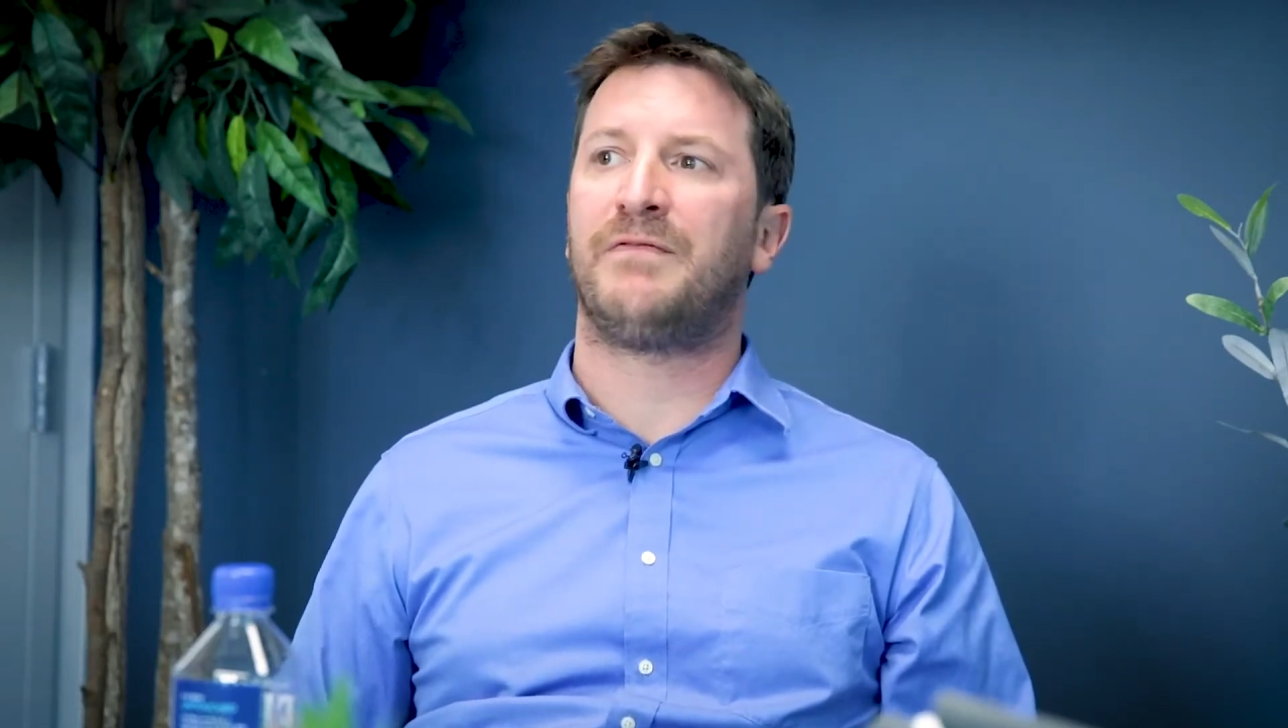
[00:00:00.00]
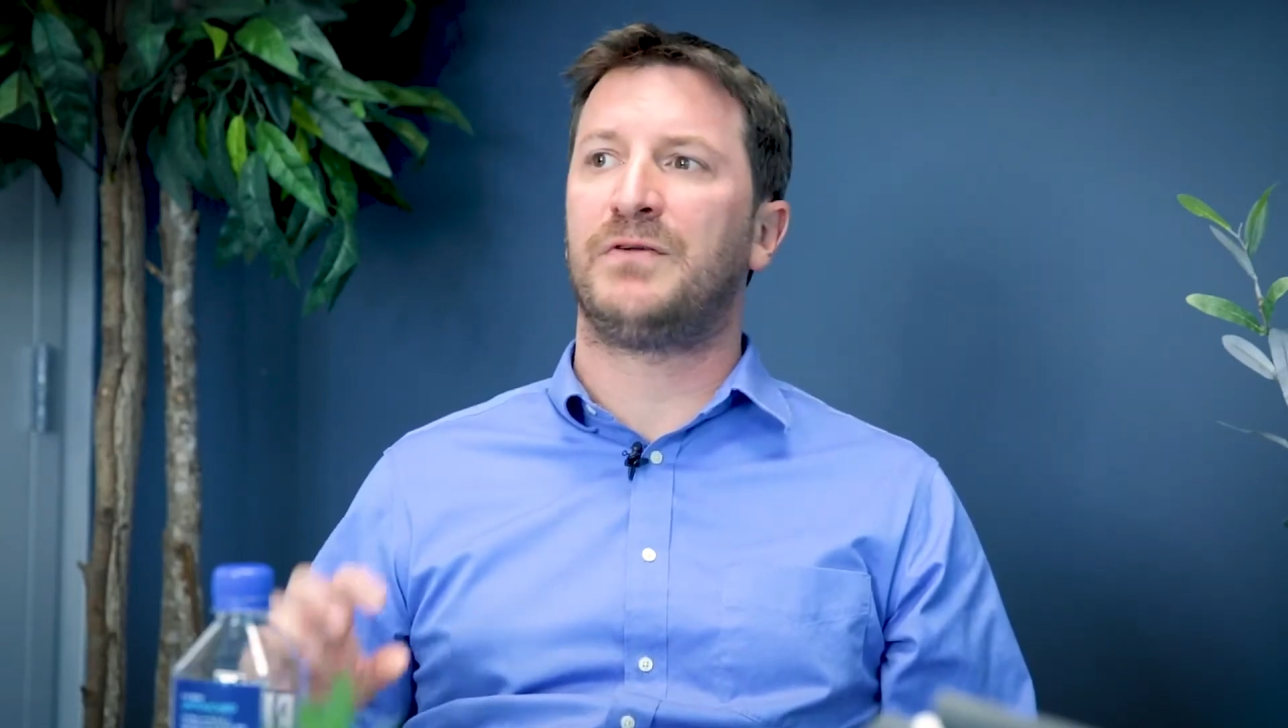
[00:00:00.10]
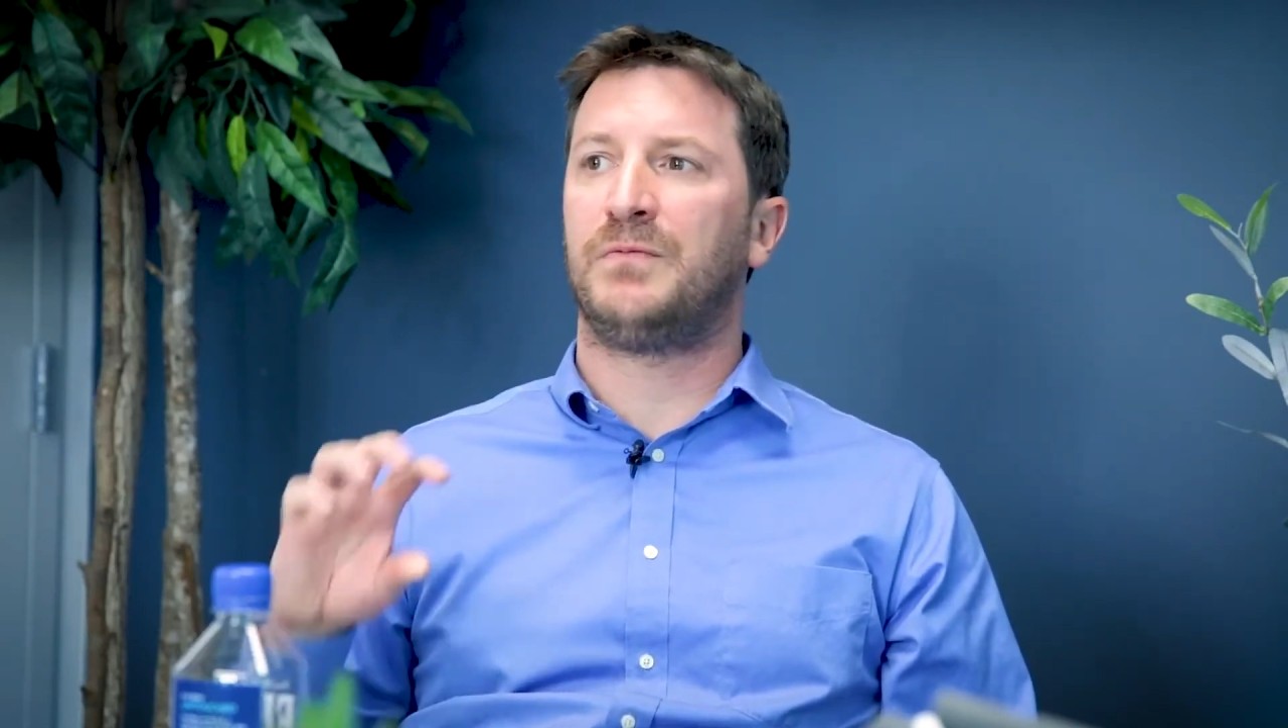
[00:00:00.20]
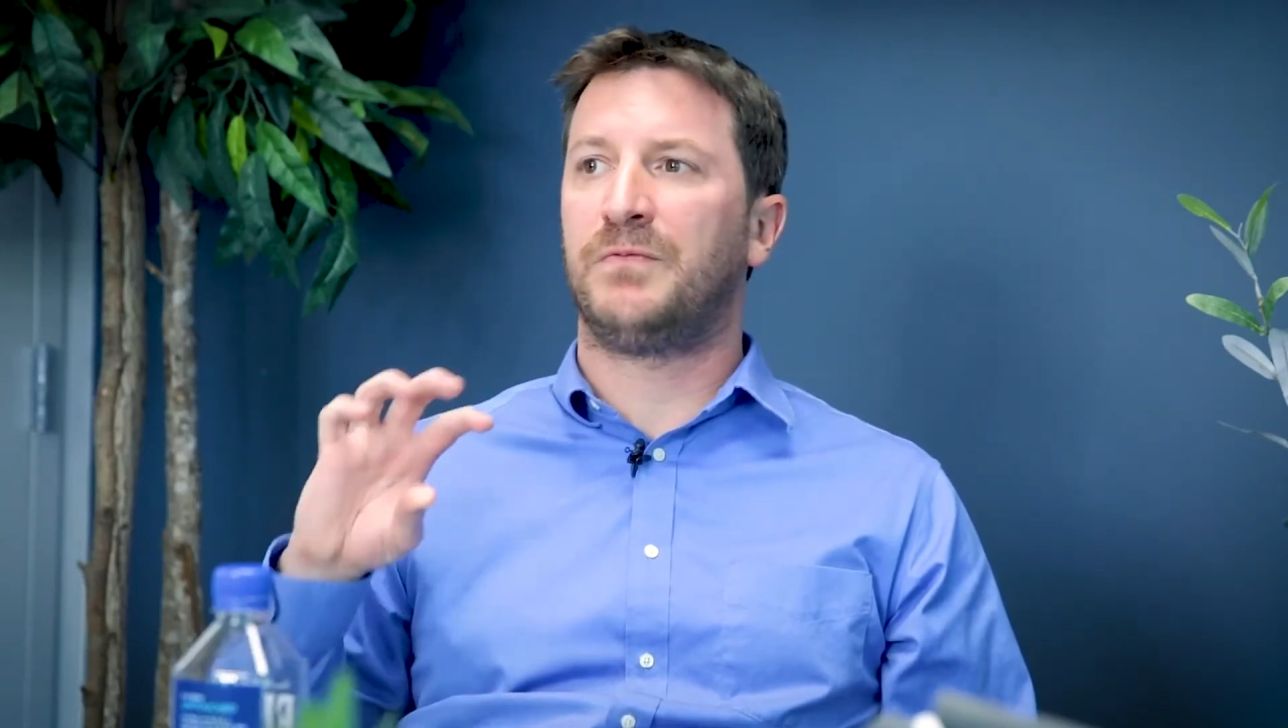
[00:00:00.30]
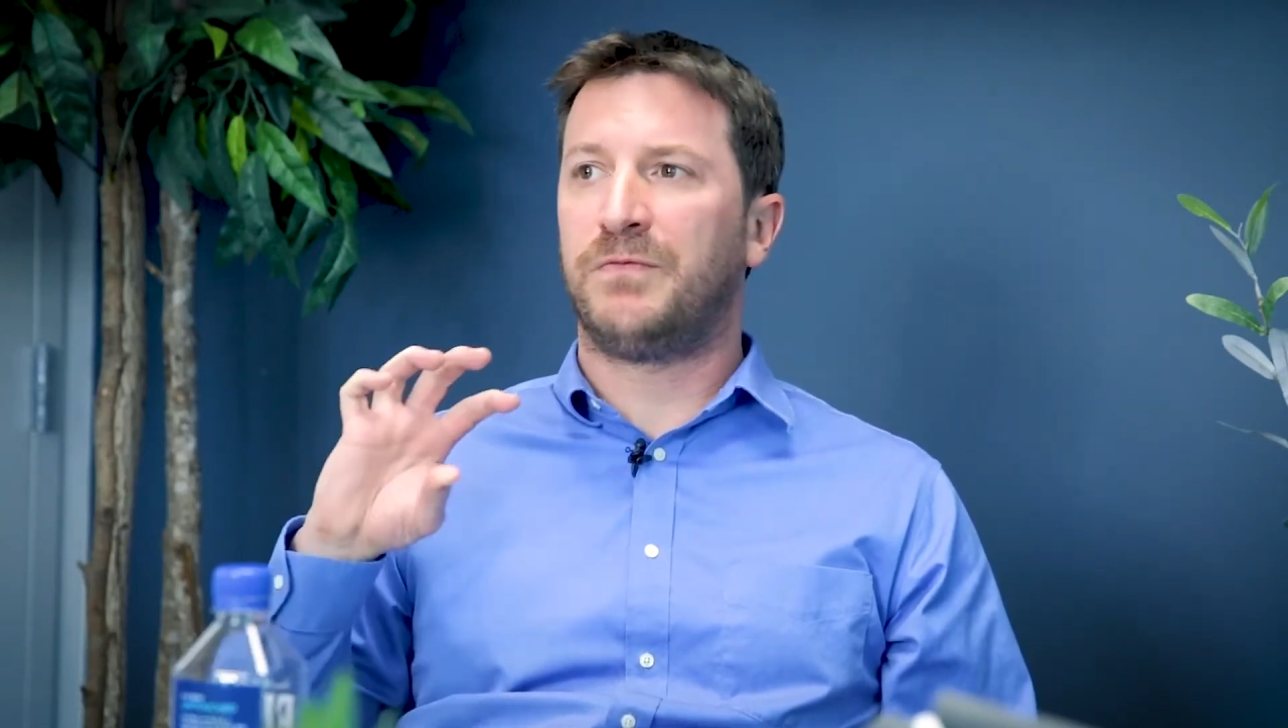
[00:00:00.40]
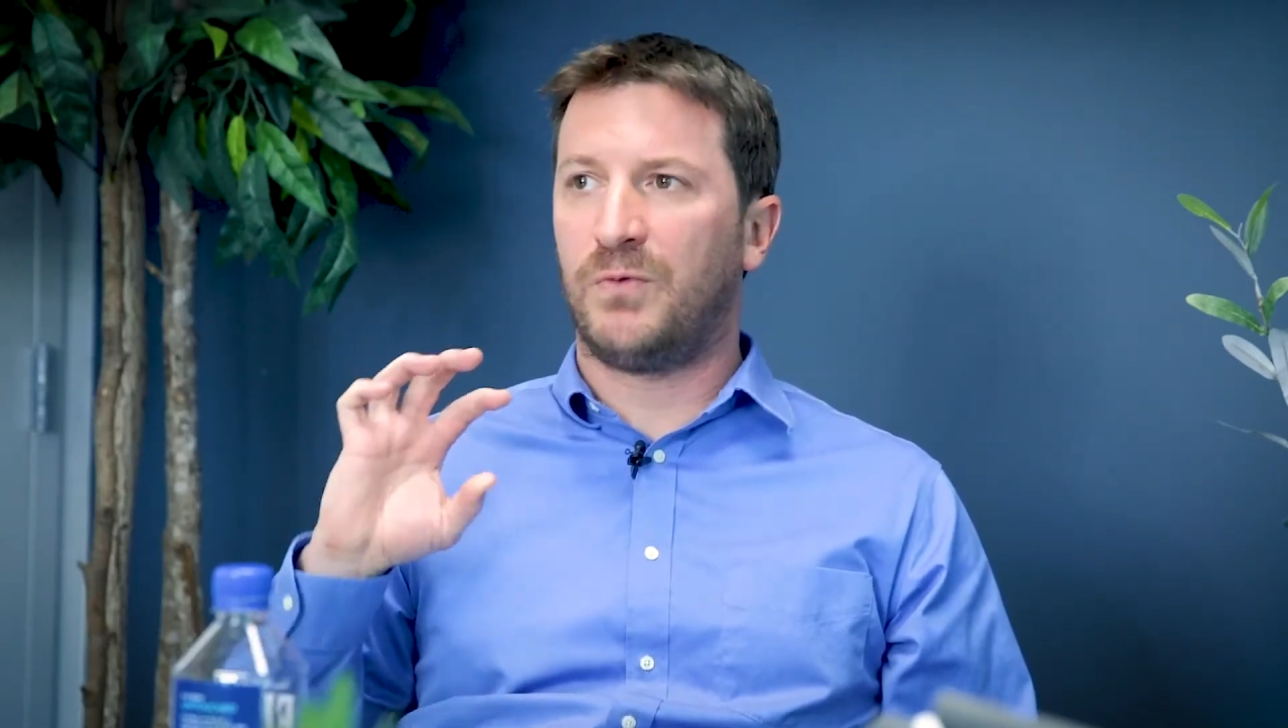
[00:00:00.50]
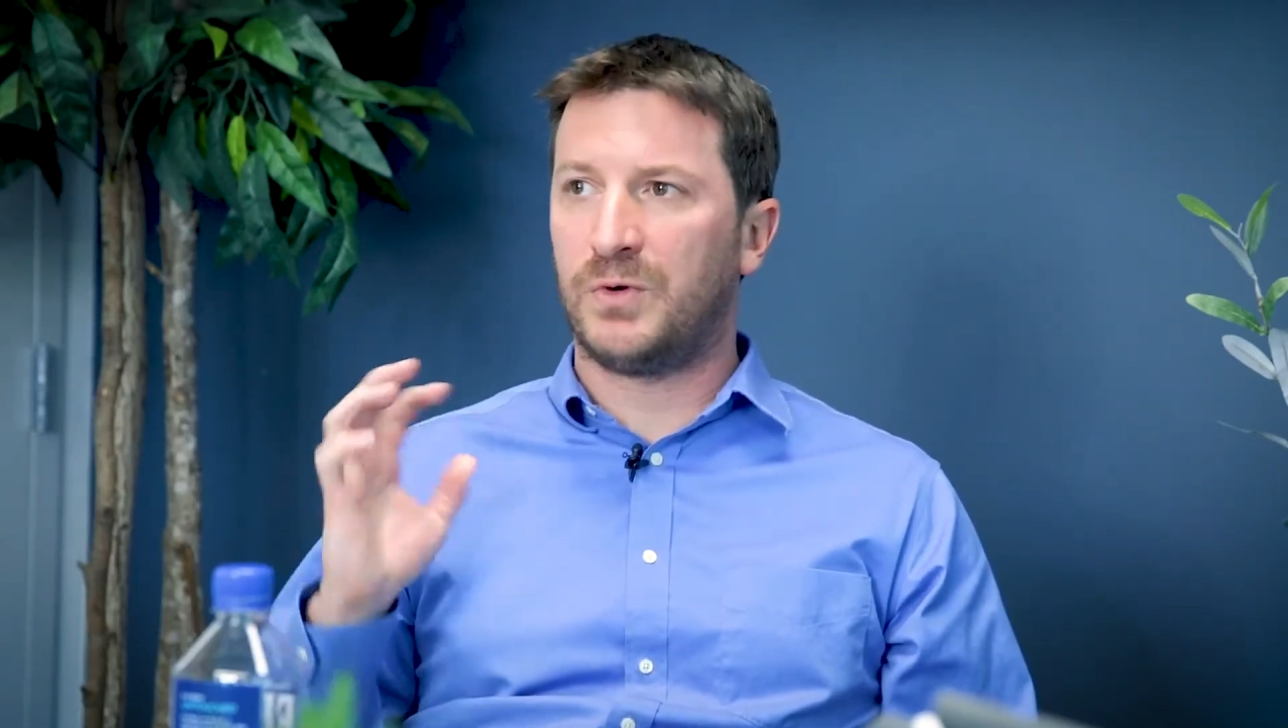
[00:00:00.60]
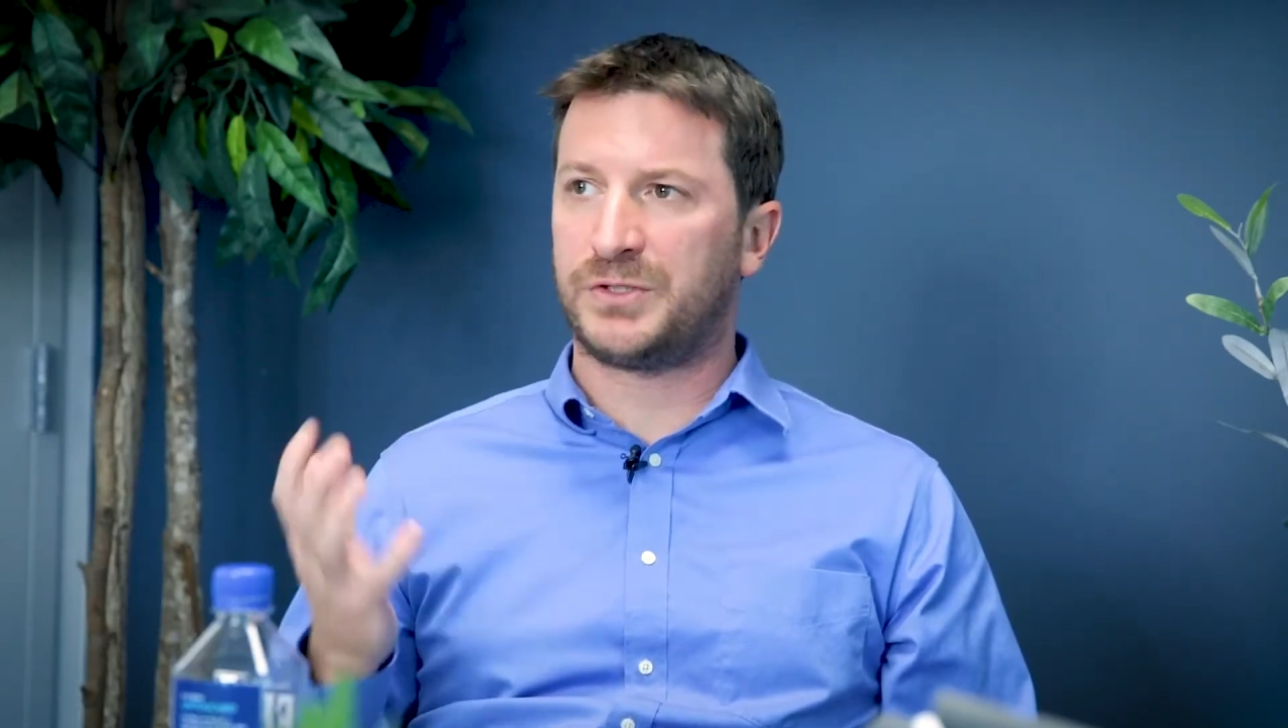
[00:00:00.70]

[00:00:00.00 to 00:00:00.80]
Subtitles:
to force